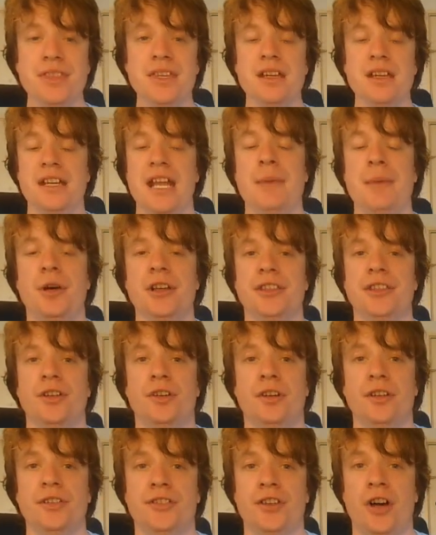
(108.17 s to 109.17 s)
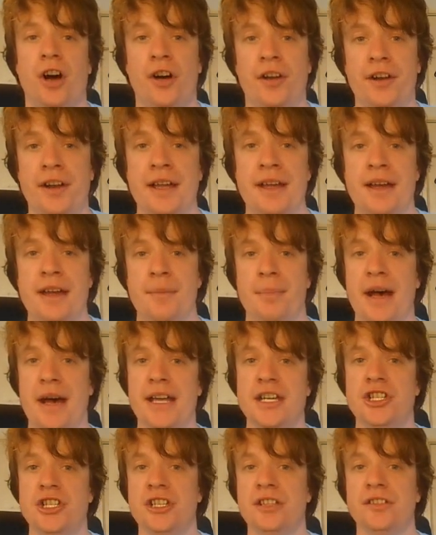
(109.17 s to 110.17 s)
Now my thoughts on
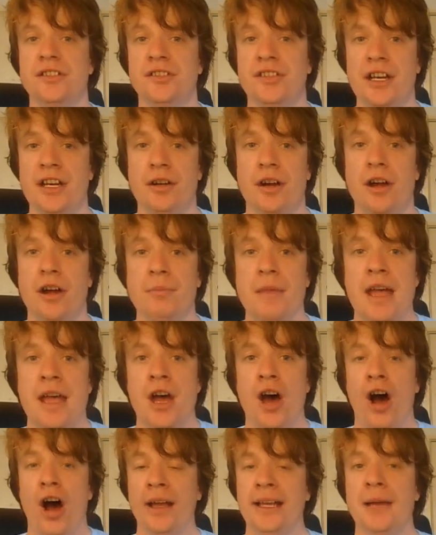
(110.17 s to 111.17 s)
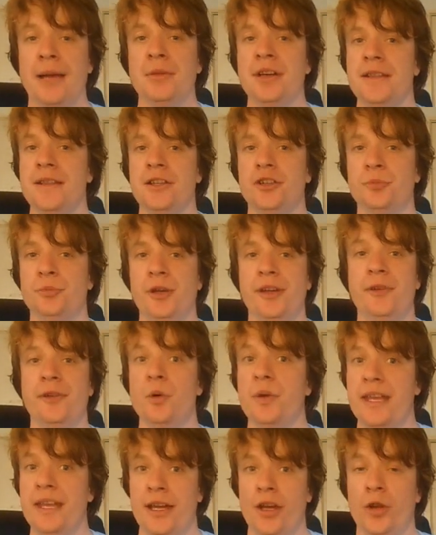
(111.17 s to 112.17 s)
Patient Zero. I come into this movie
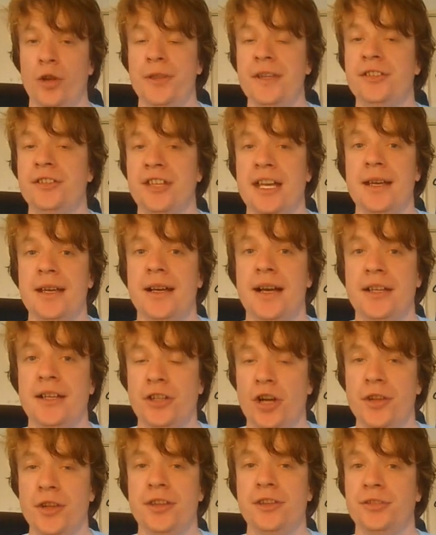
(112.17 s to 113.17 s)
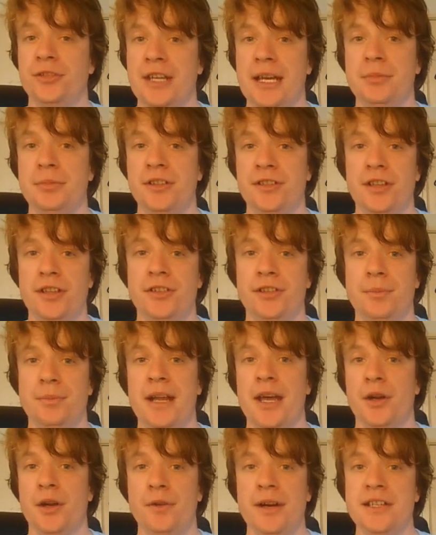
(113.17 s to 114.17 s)
with a healthy dose of skepticism.
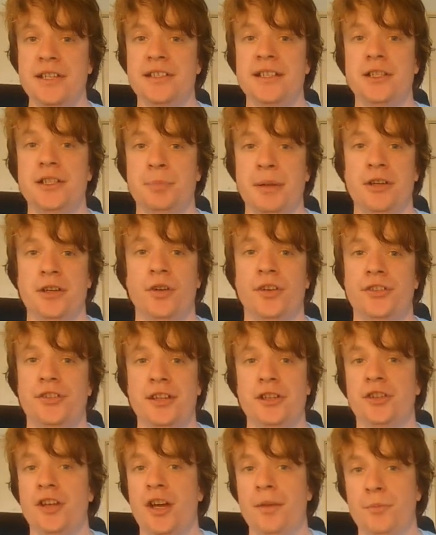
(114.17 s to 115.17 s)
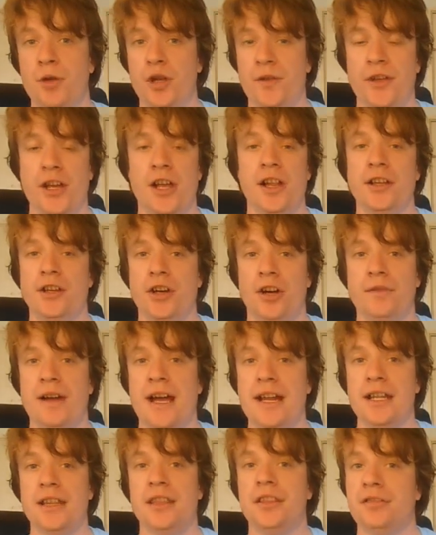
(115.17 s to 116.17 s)
Now the reason is because this movie only got
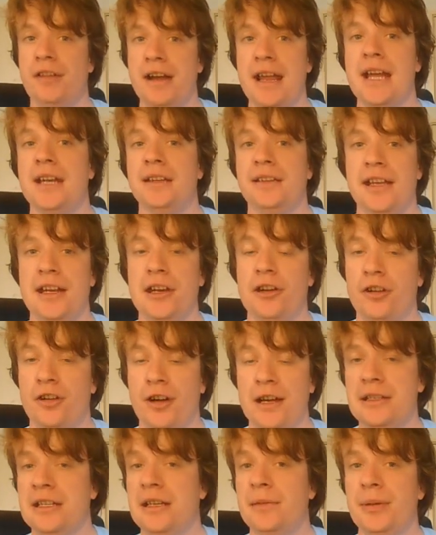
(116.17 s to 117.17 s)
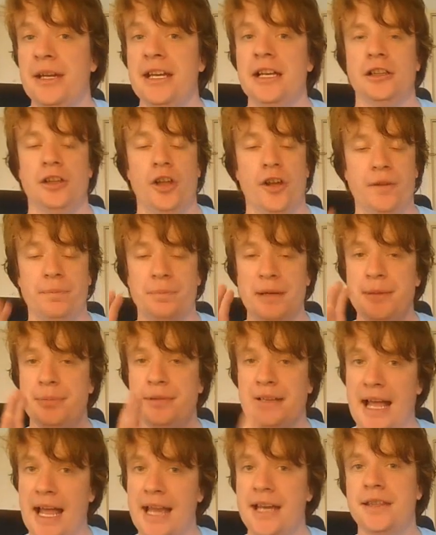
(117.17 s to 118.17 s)
rated 3 out of 10 on IMDb. A lot of
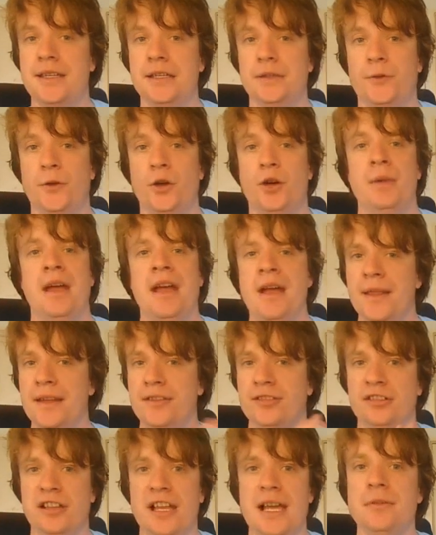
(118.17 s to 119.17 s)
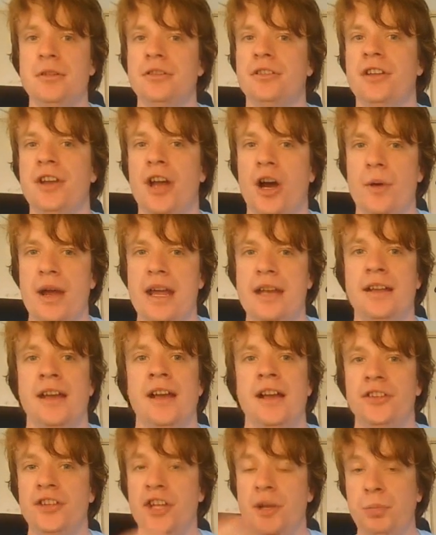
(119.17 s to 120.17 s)
people hated this film. They slammed it to no end.
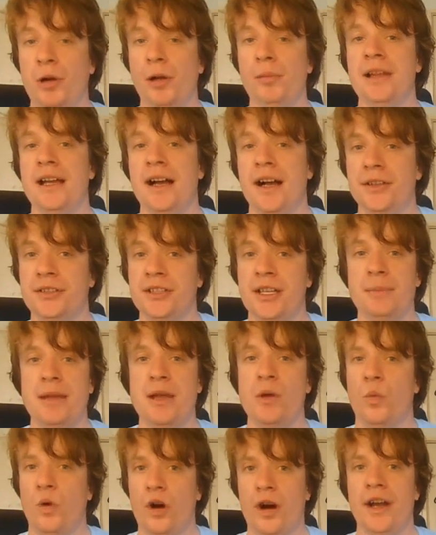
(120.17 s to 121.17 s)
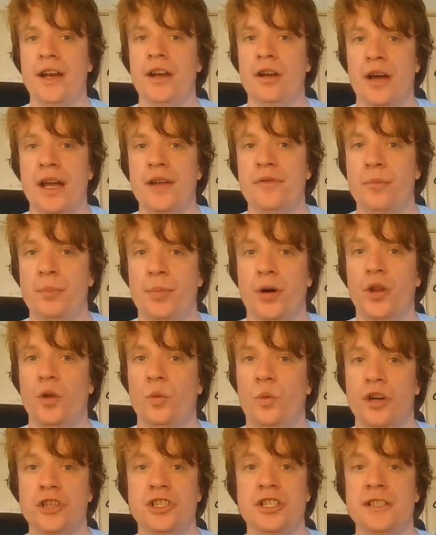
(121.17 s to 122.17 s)
So you're probably asking me, why did I even bother
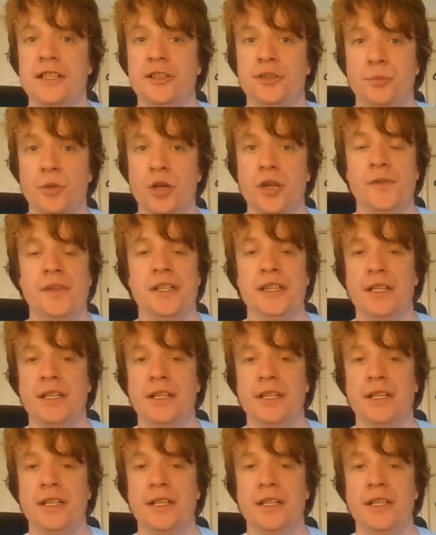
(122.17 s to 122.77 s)
watching this movie? And